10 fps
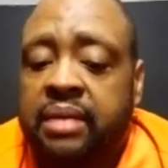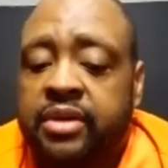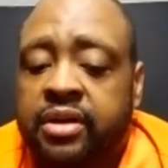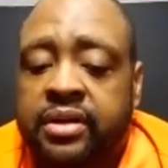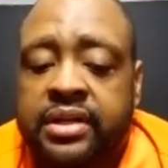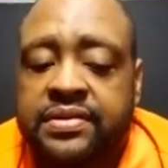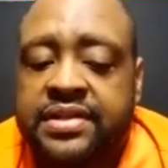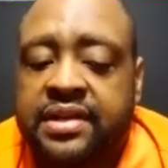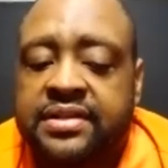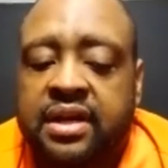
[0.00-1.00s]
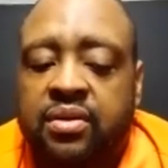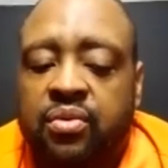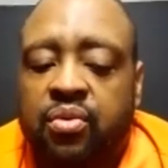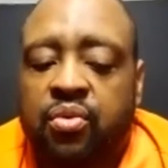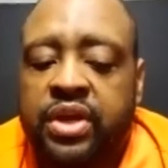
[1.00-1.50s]
in order to do so. So
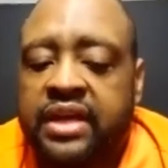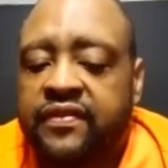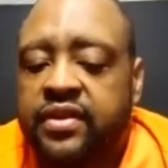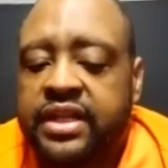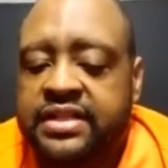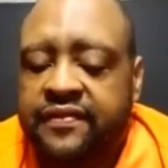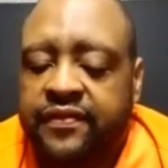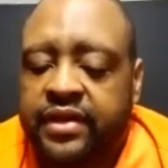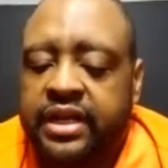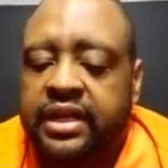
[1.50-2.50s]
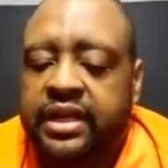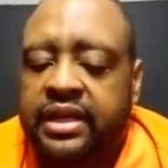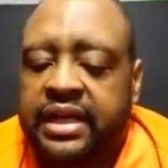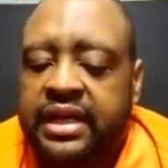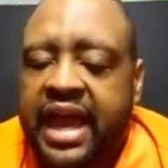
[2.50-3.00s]
we give you these different
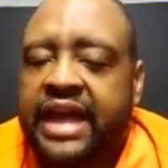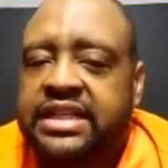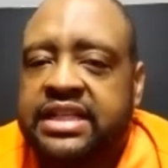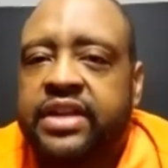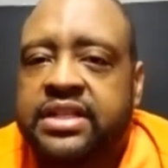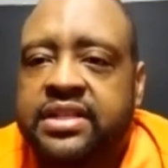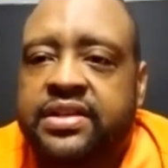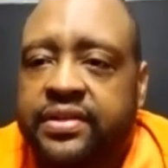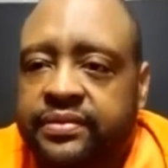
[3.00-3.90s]
activities to do,